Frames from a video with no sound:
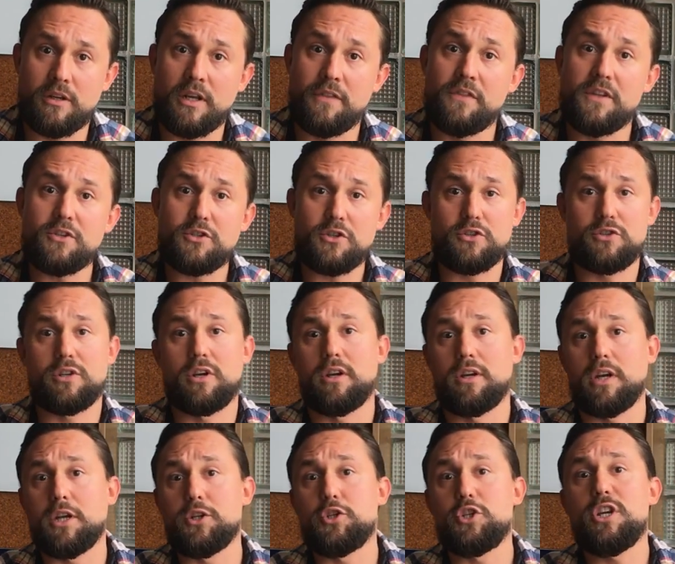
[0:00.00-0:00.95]
and this is
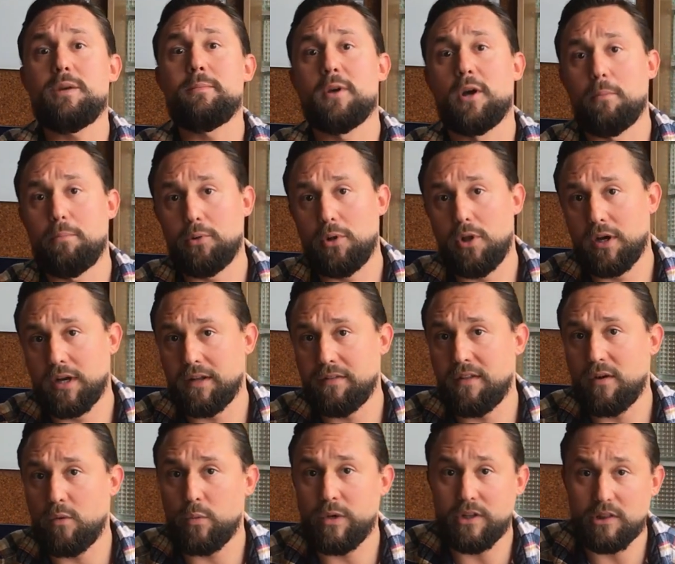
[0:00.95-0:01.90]
a Gmail plugin
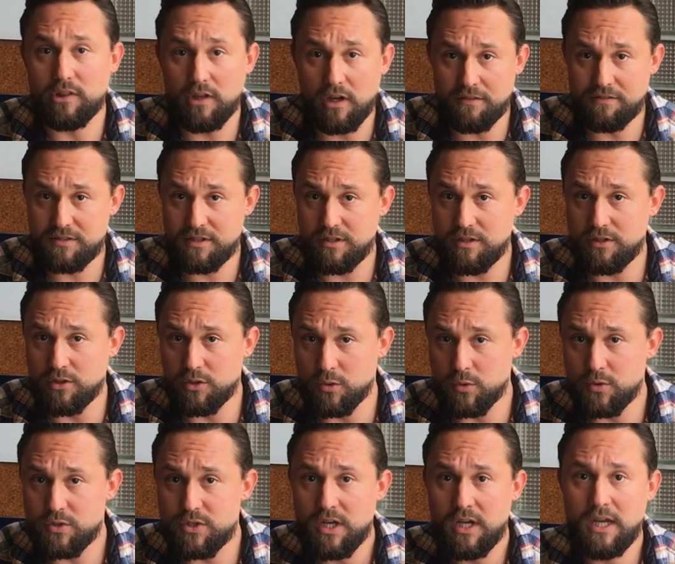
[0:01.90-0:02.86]
that we love to
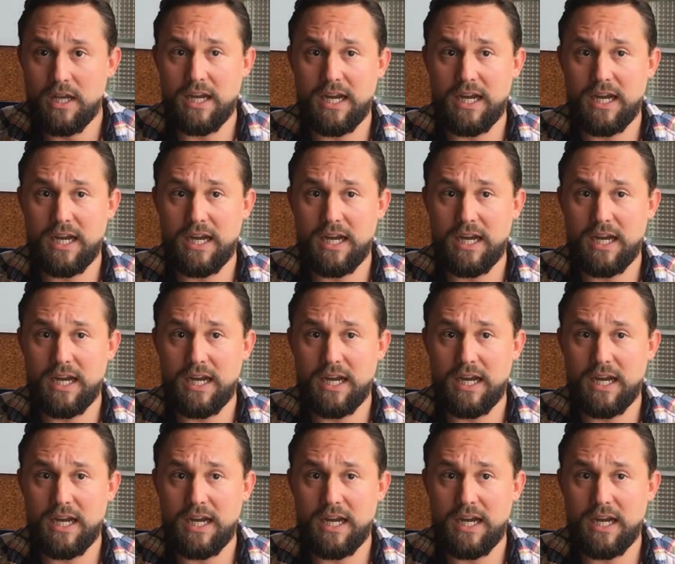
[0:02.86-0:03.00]
use,